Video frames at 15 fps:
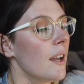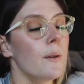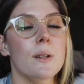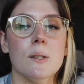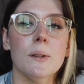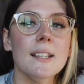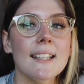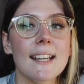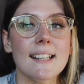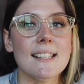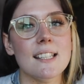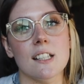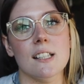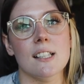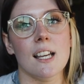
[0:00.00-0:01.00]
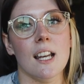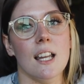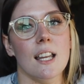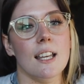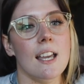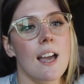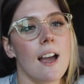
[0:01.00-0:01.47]
it was really nice to just kind
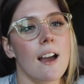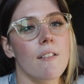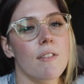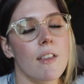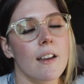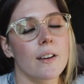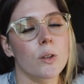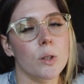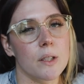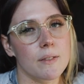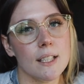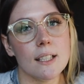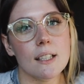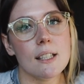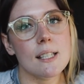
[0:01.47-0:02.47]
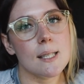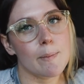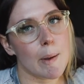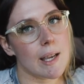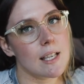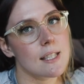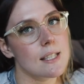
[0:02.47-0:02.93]
of like have that grieving
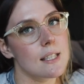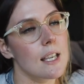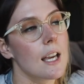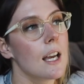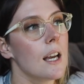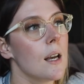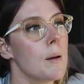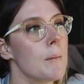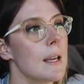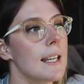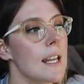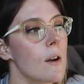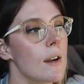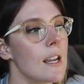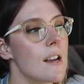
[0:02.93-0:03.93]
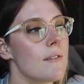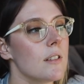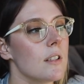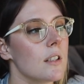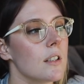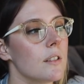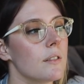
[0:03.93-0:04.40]
space um, and now I have a
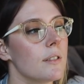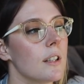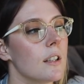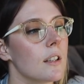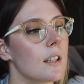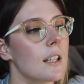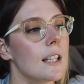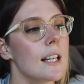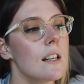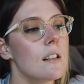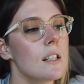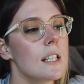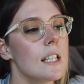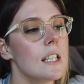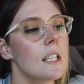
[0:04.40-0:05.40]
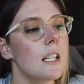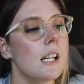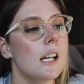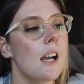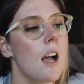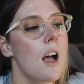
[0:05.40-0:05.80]
lot of clarity